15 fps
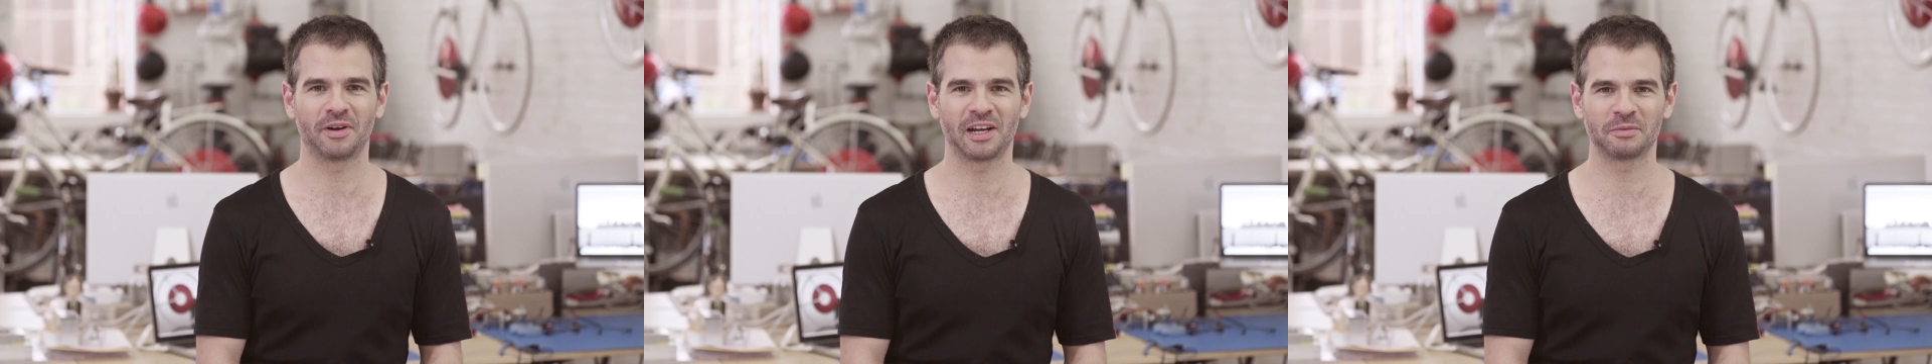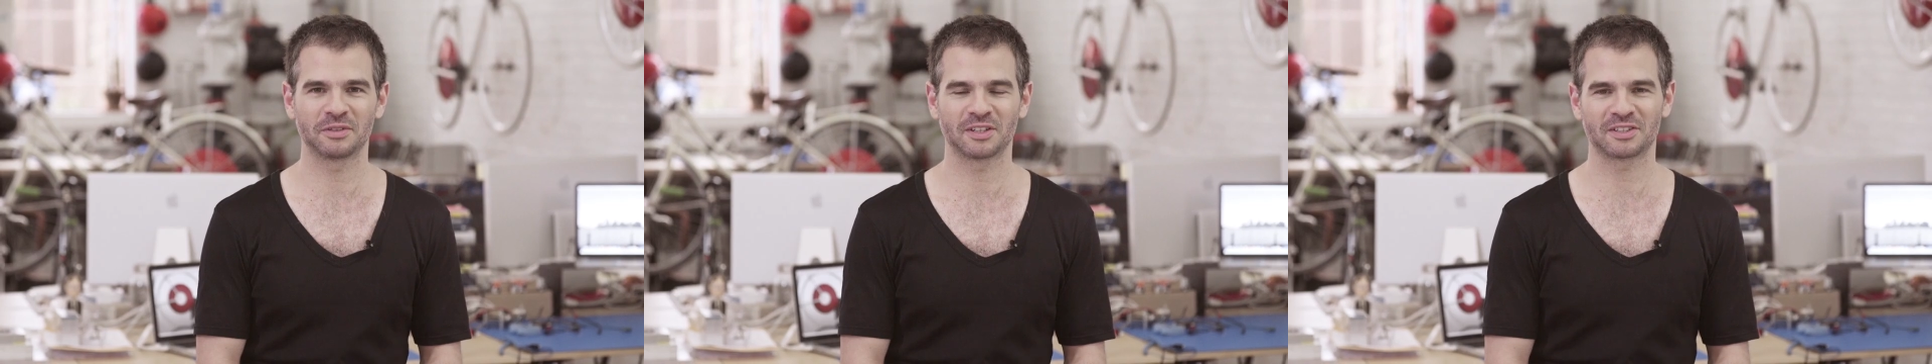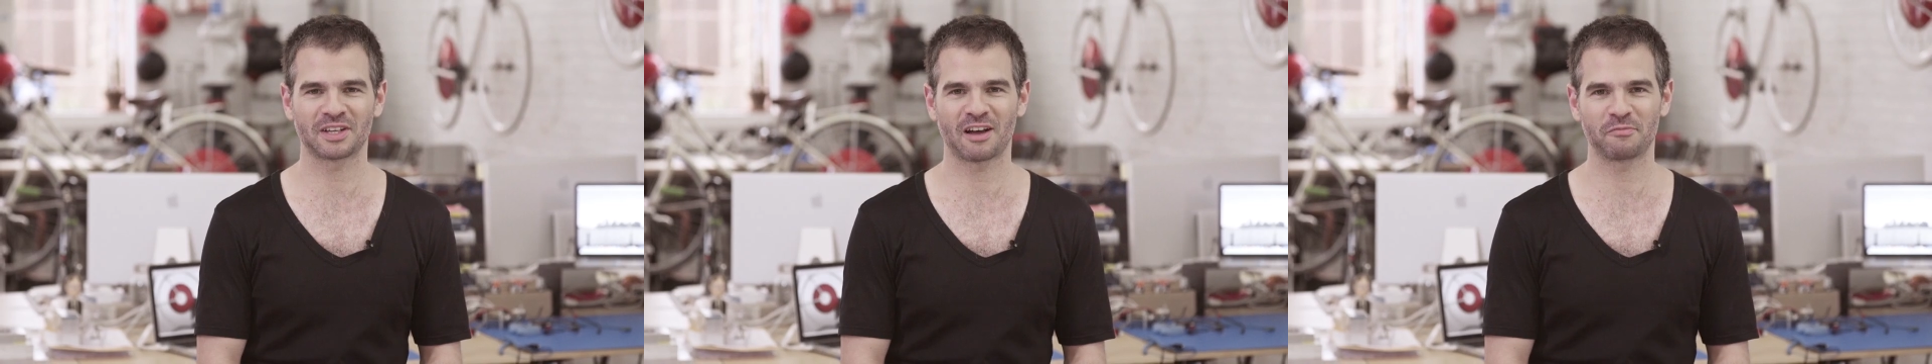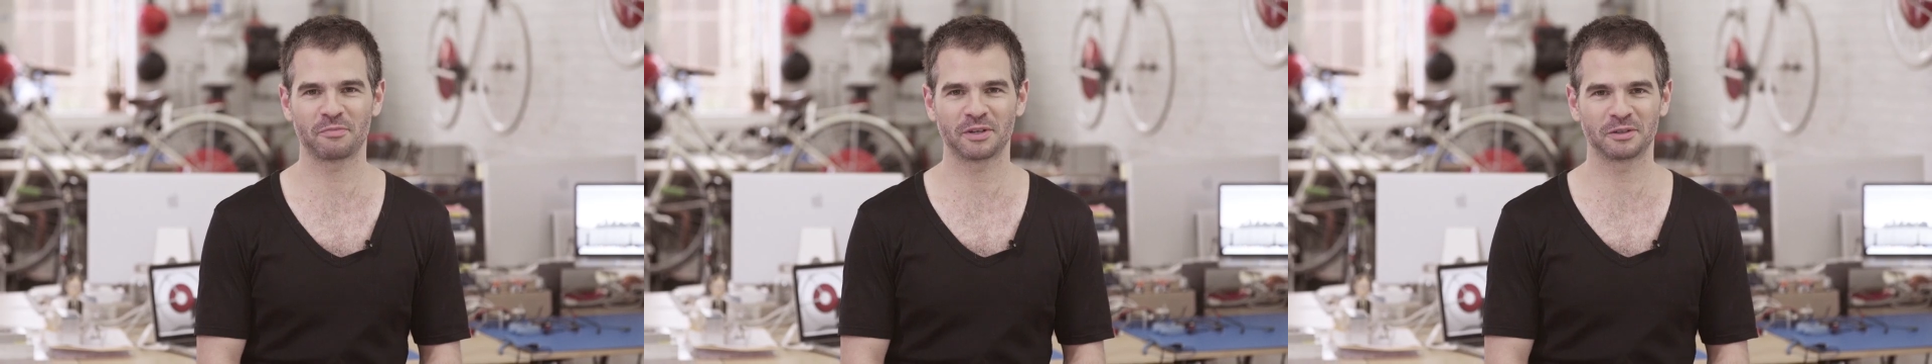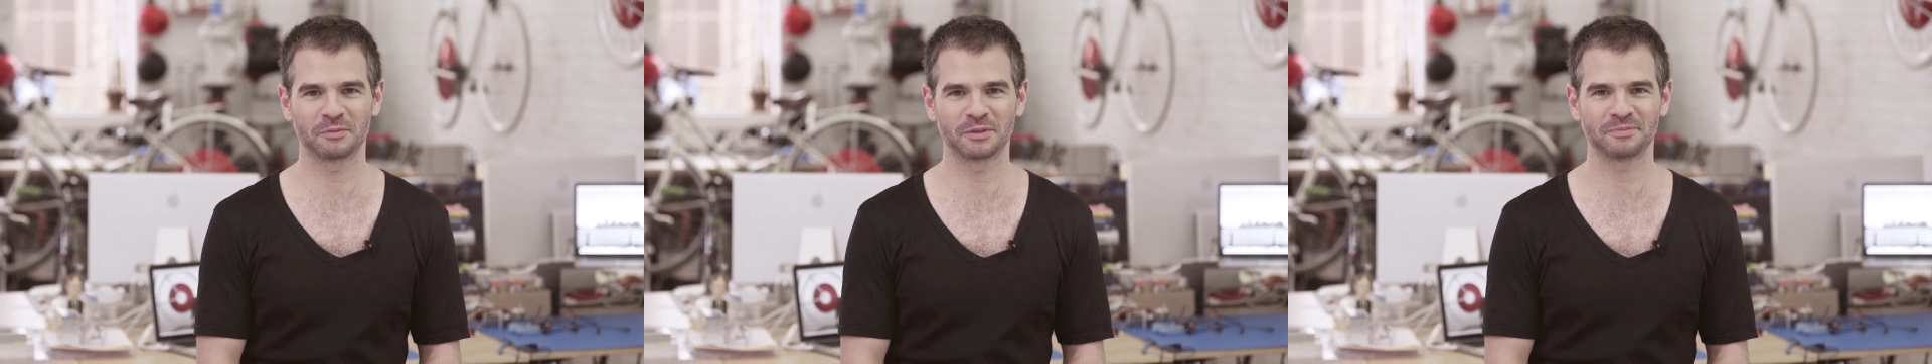My name is Assaf
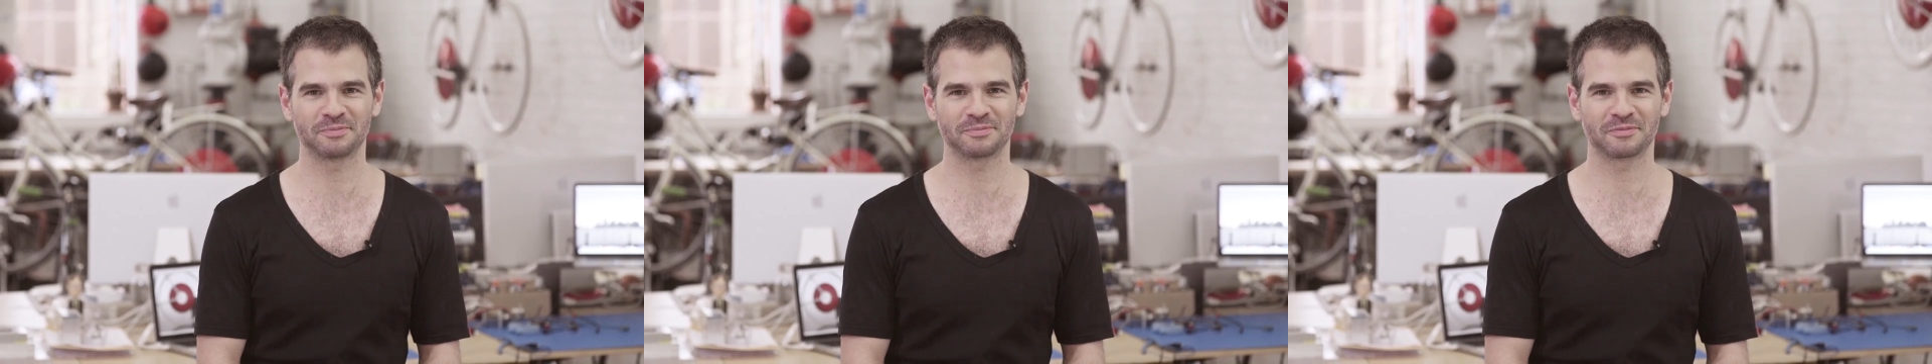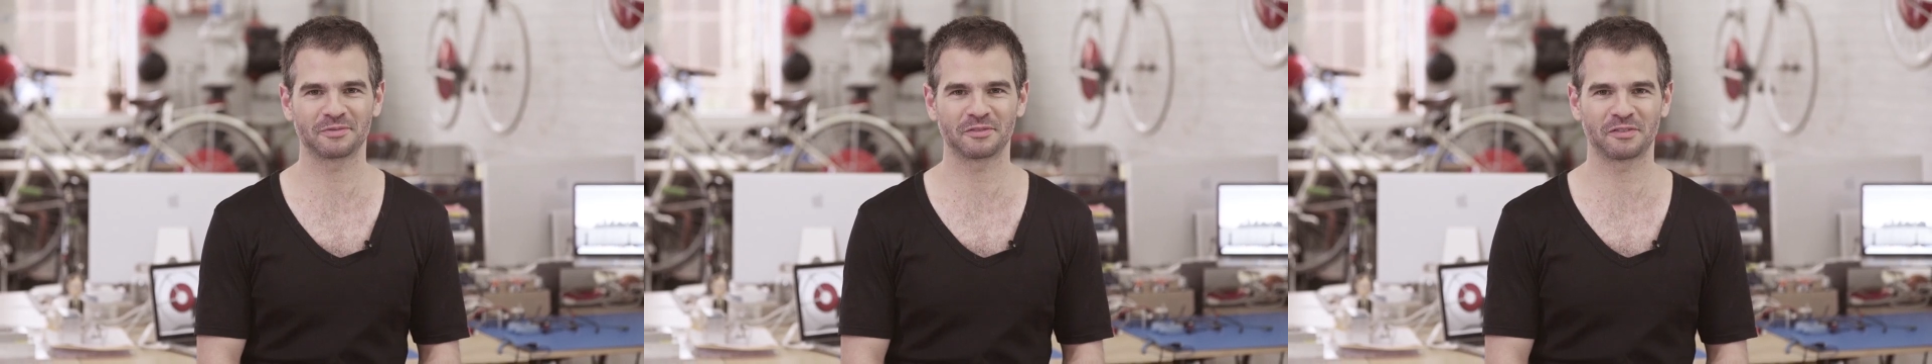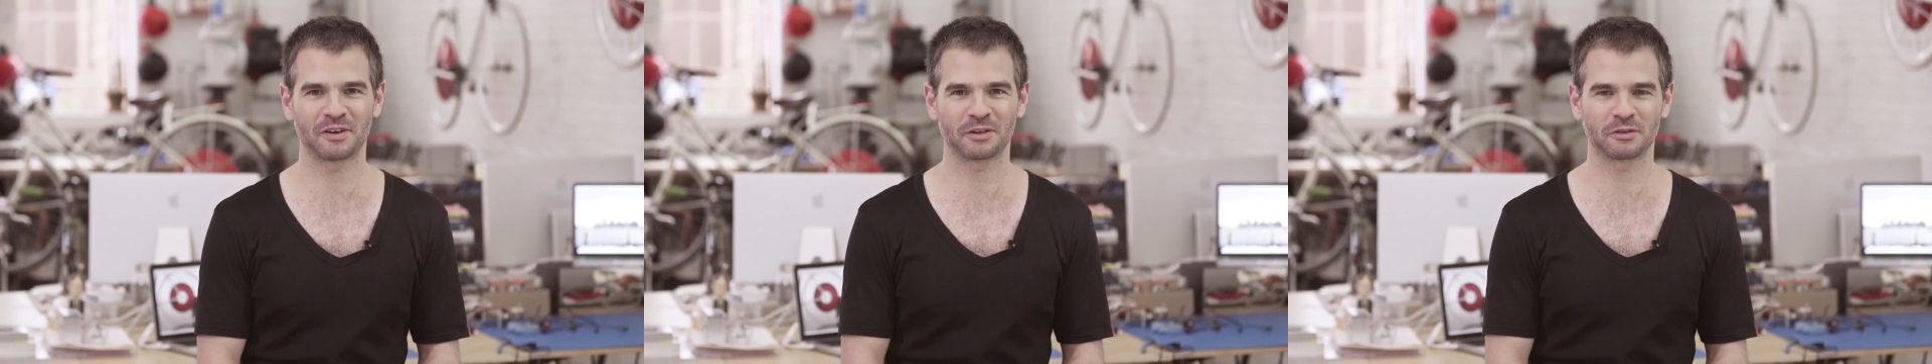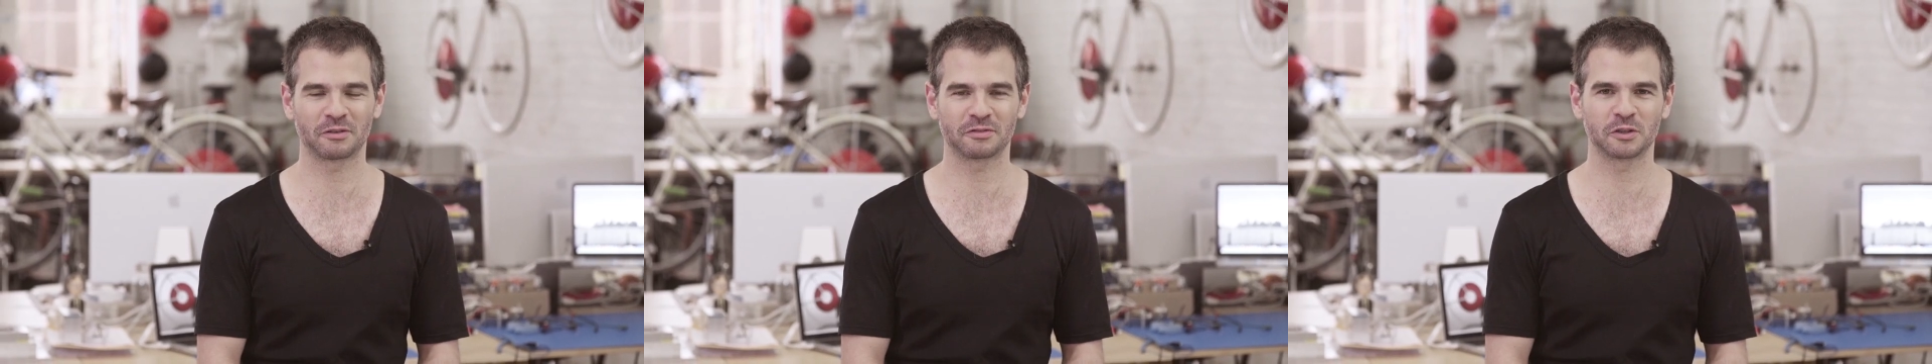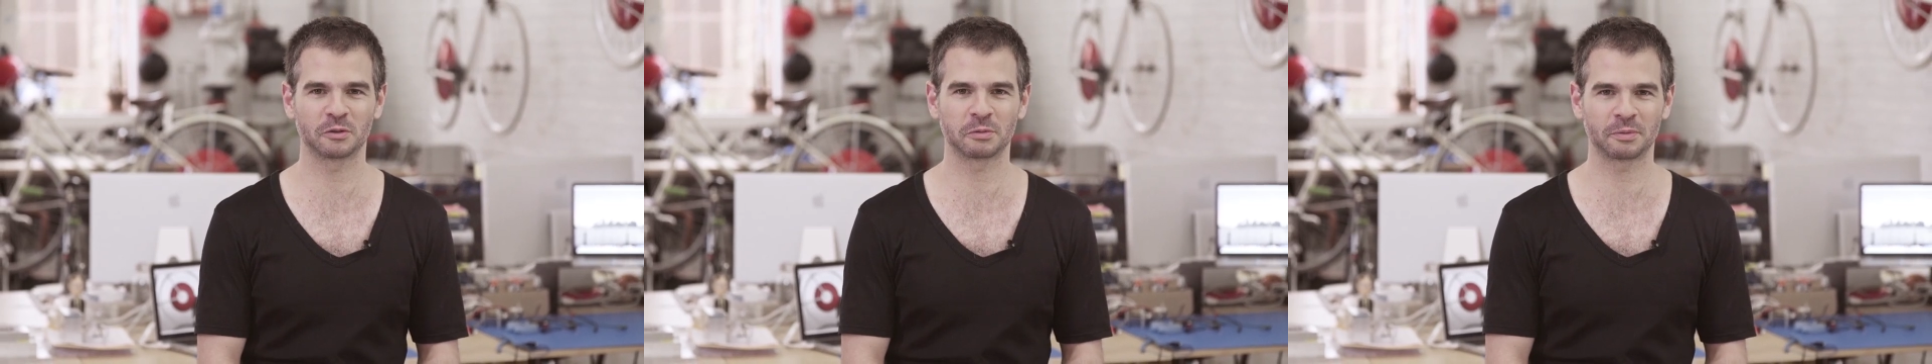Biderman, founder
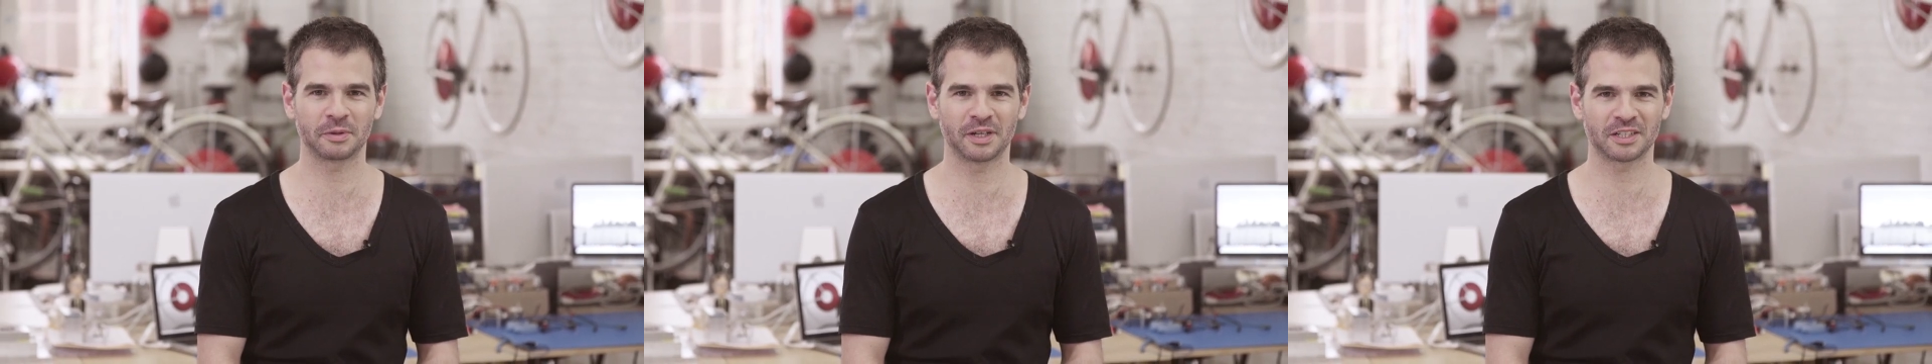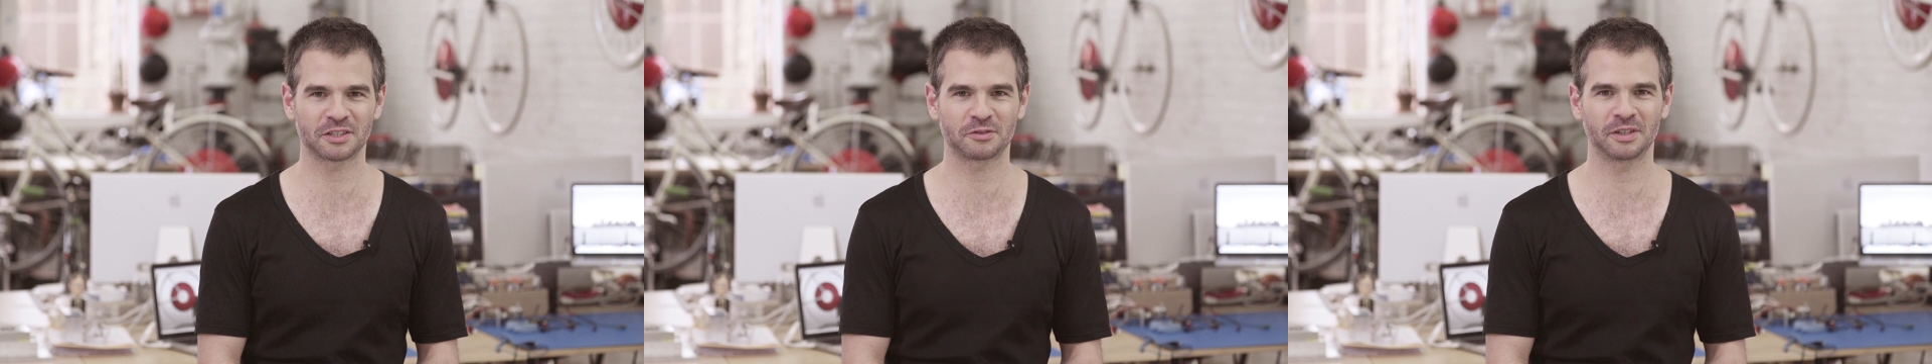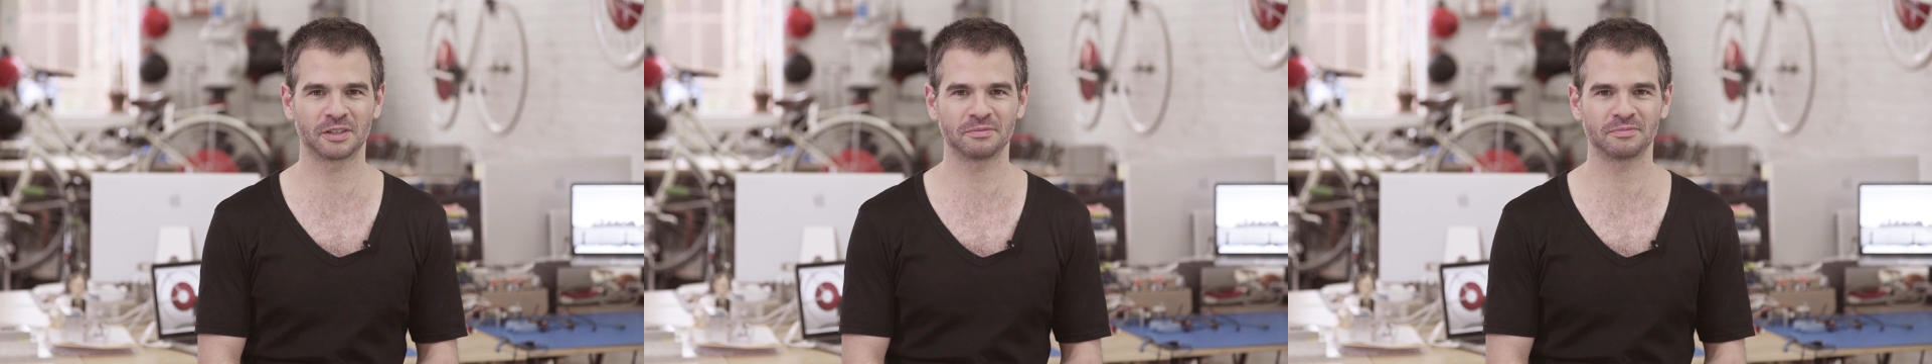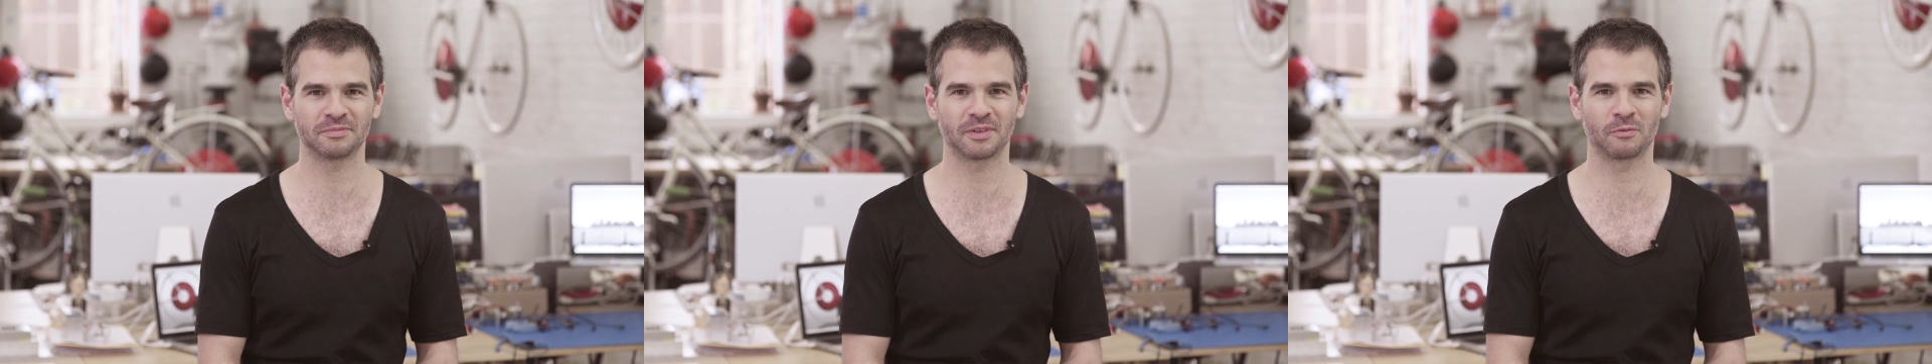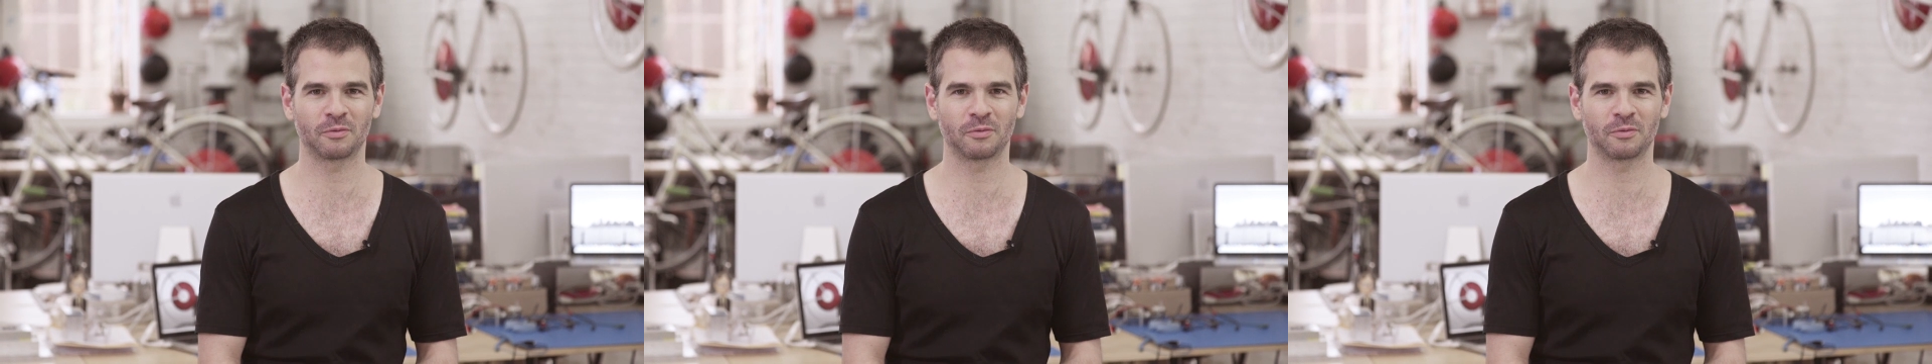of Superpedestrian